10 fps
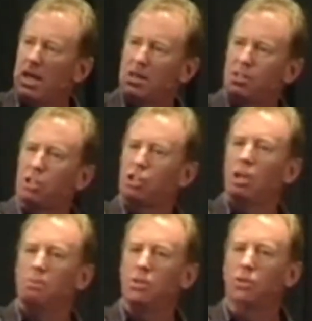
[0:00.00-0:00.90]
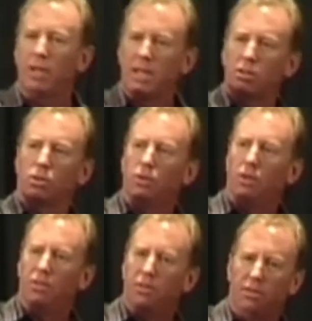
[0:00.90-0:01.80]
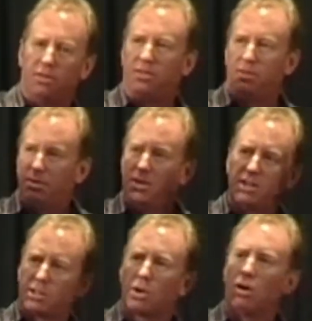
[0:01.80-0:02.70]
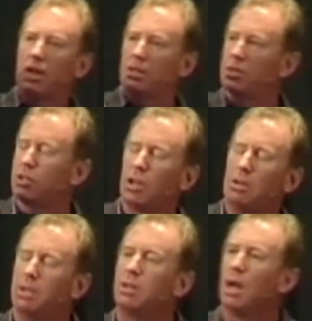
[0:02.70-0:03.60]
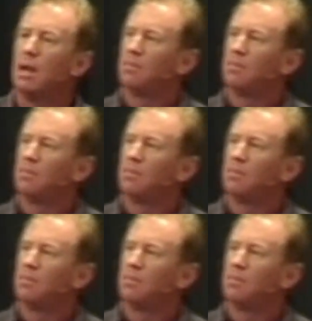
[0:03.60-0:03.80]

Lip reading: has determined, or it, or this God has determined,